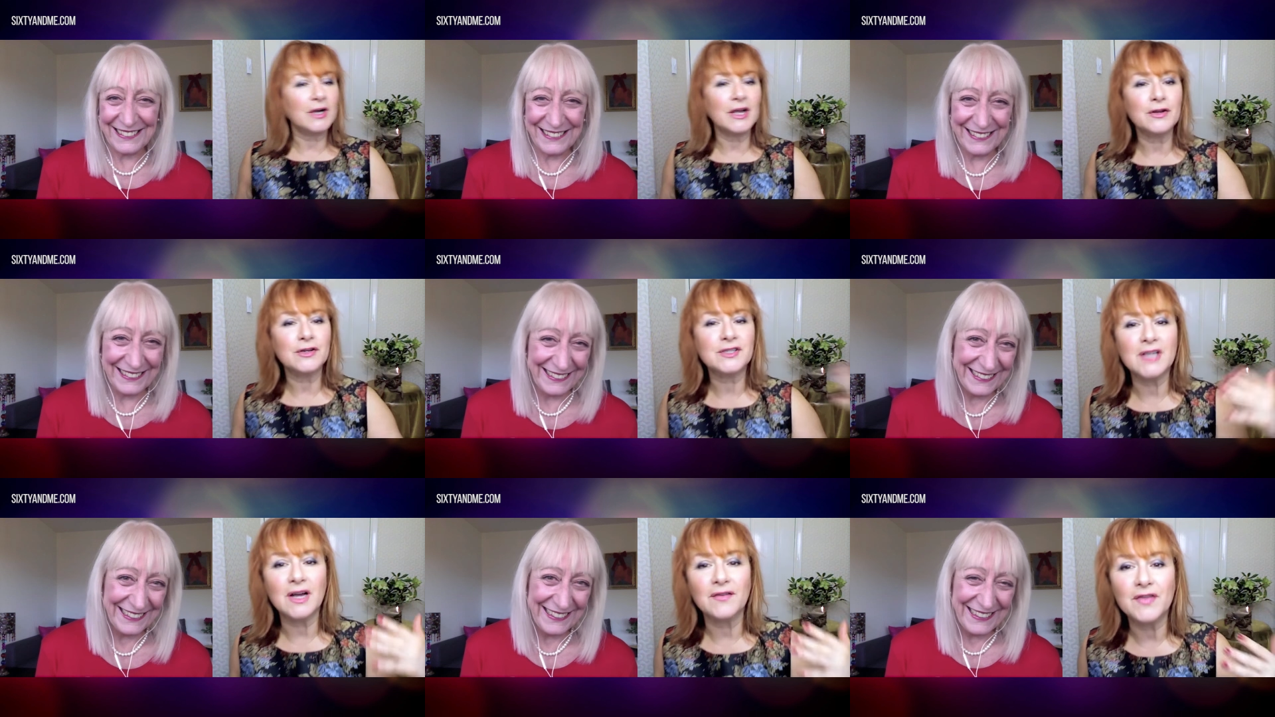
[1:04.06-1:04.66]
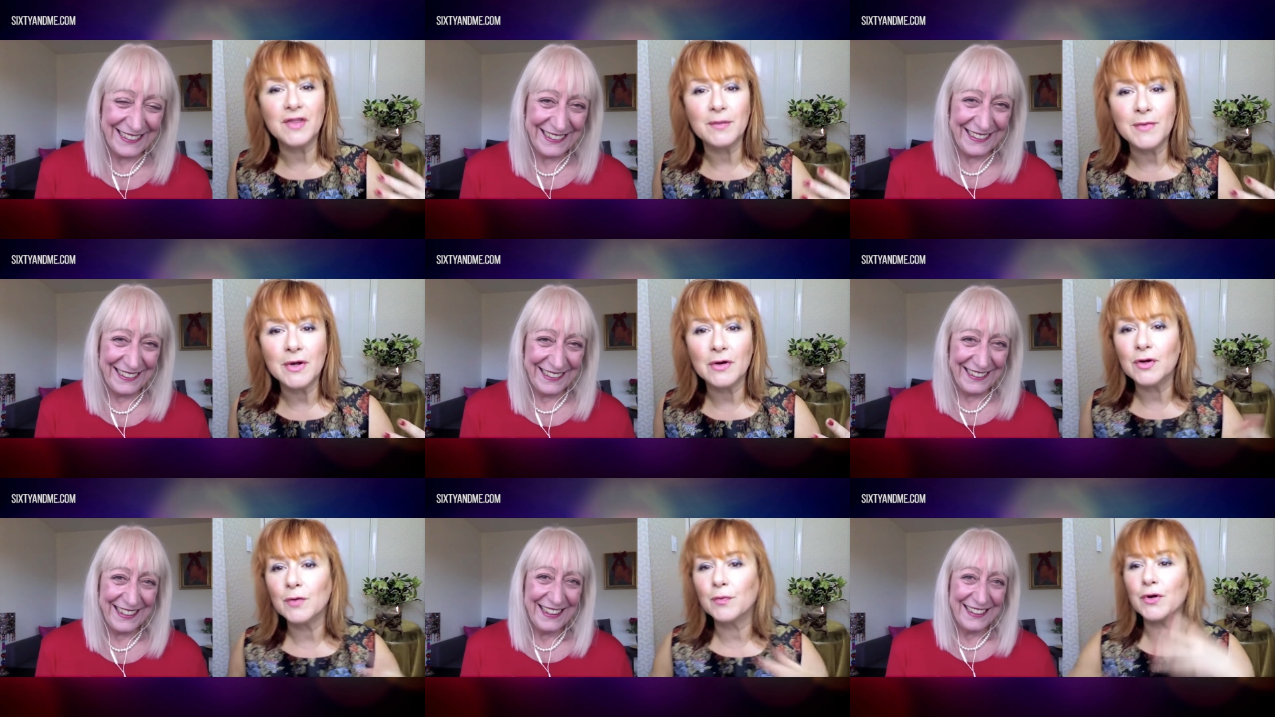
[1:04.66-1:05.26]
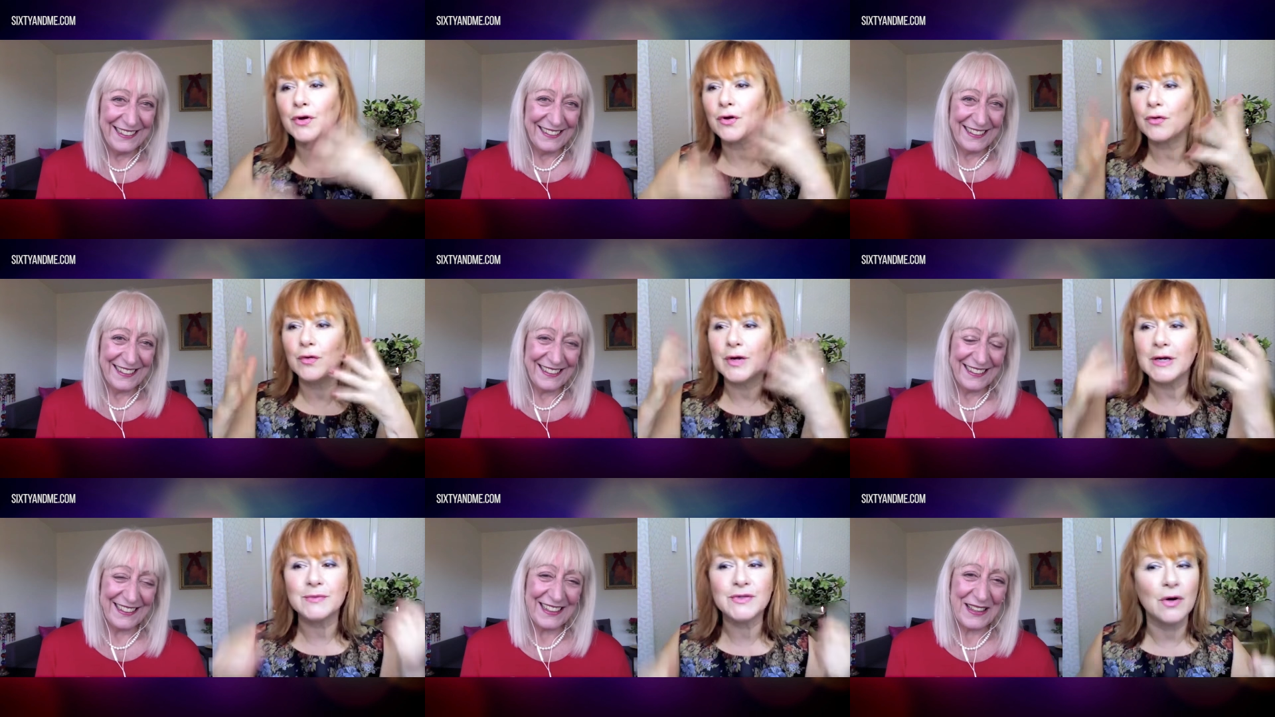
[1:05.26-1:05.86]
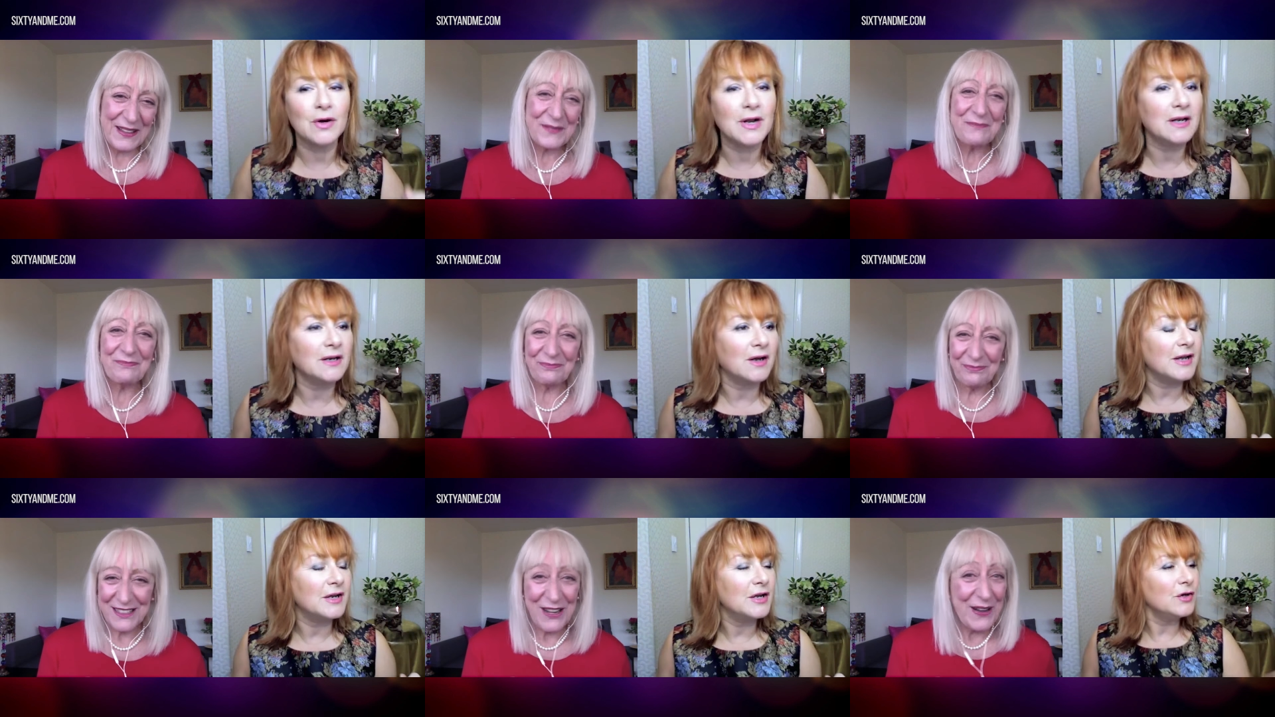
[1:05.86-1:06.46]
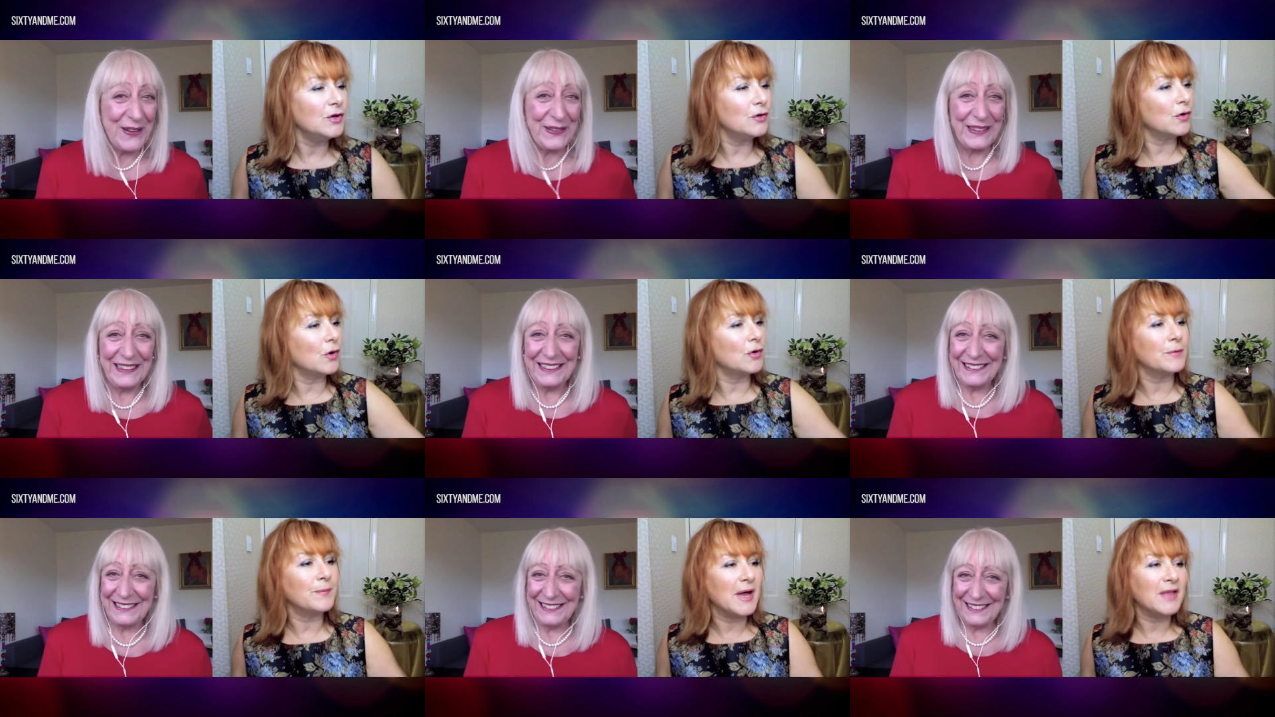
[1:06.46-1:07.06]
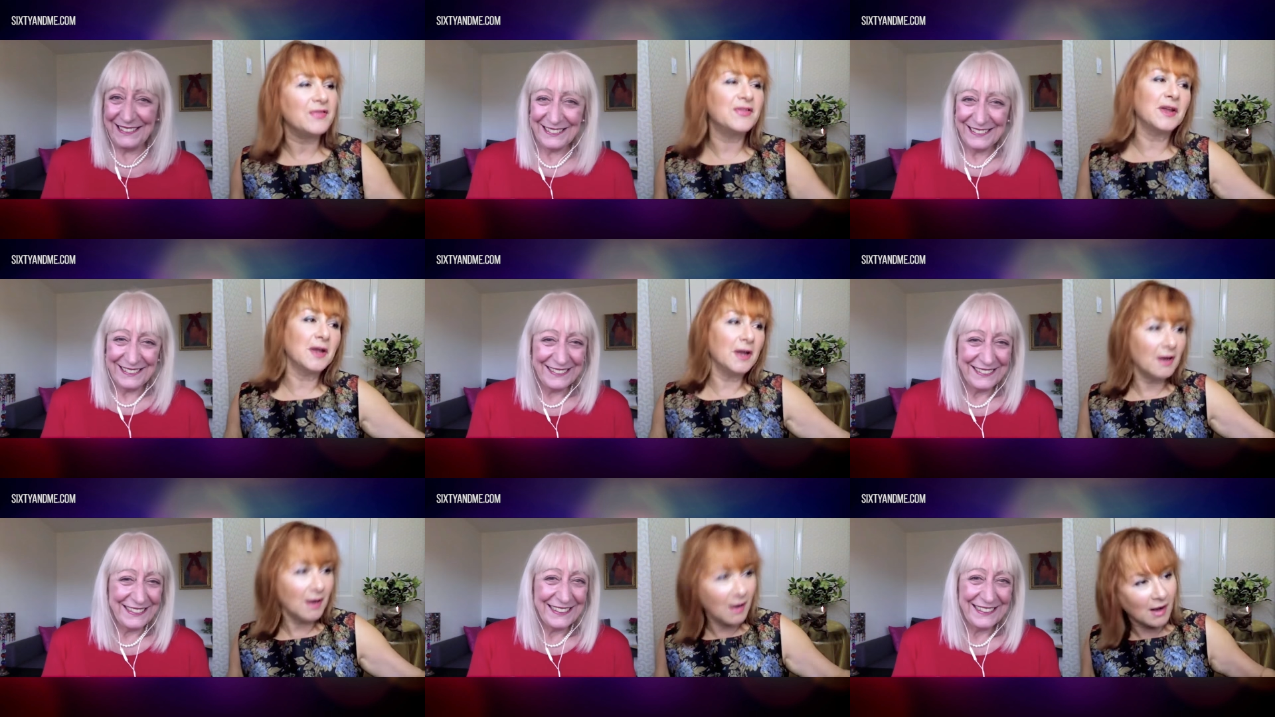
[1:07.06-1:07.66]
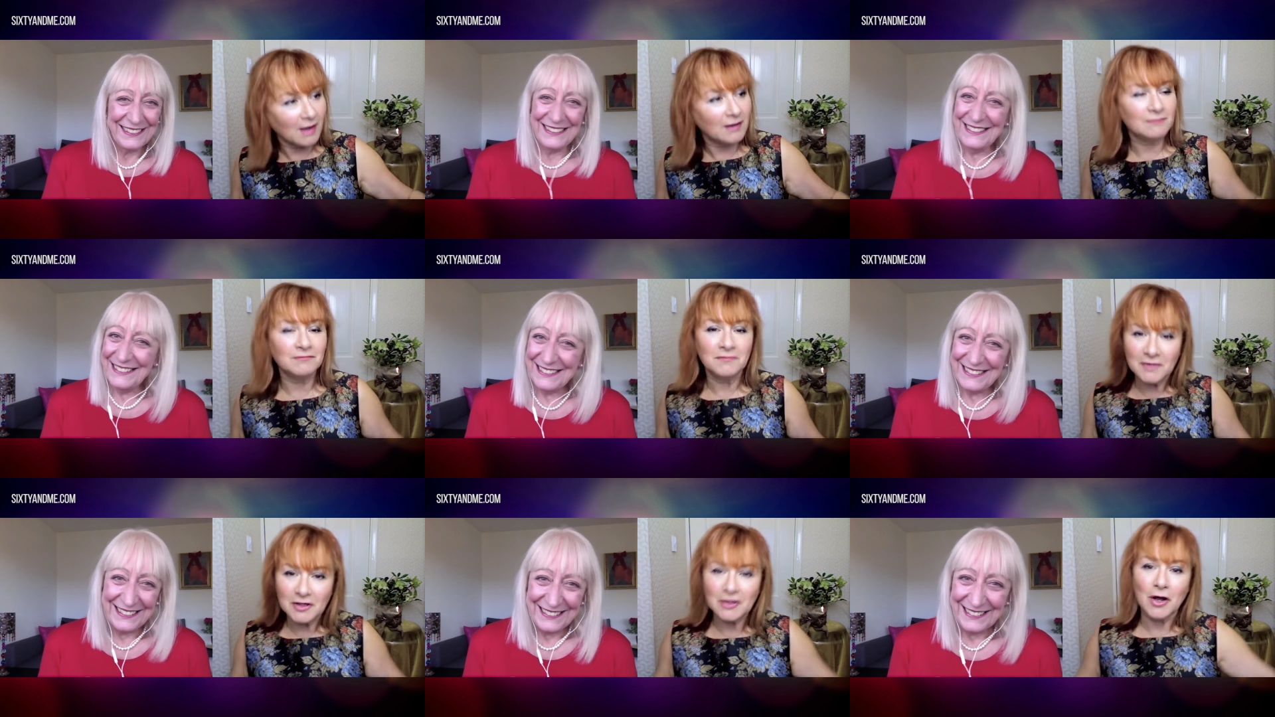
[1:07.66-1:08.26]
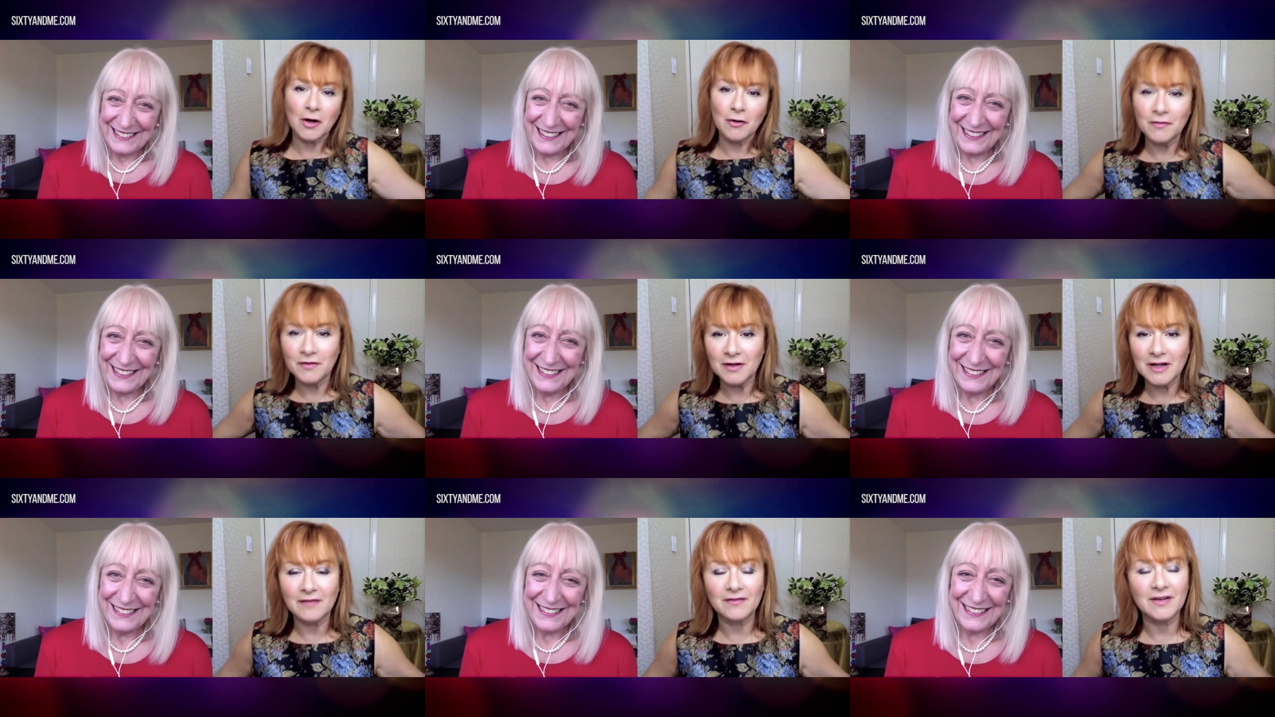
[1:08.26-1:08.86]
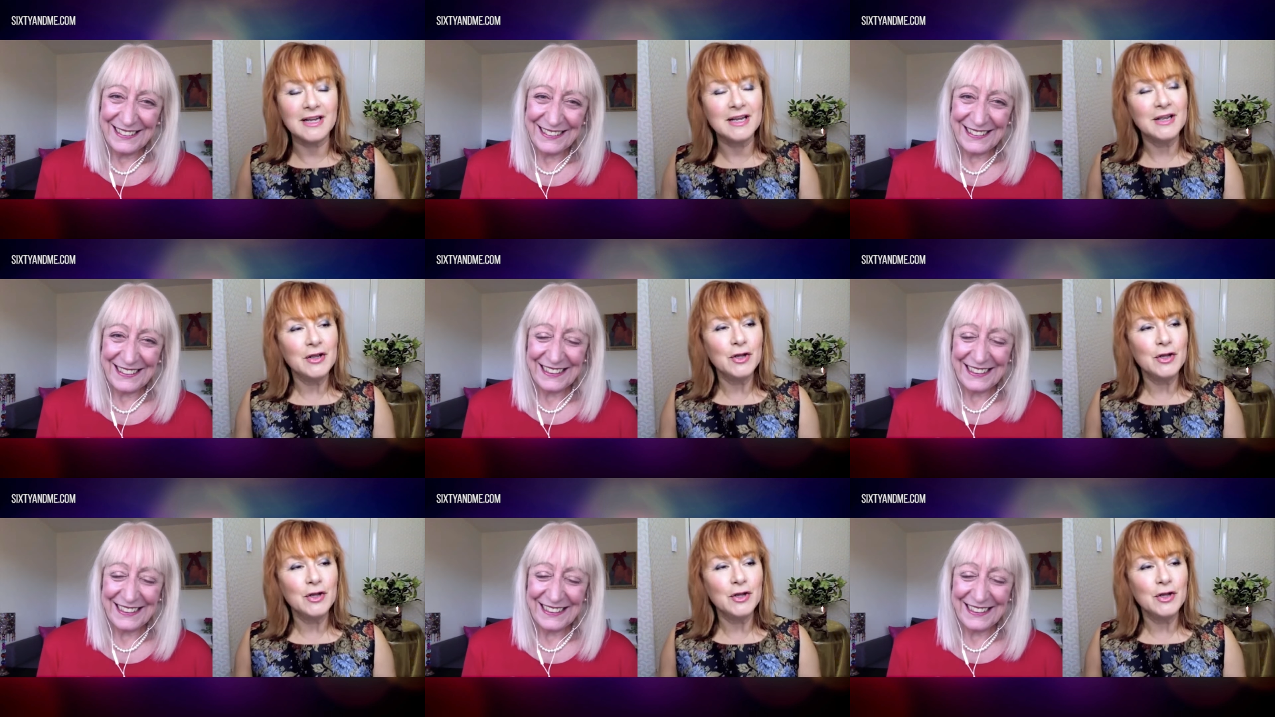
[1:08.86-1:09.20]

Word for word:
Speaker 1: at yourself in the mirror, you put your creams on at night, you go to bed thinking, oh, you know, lovely.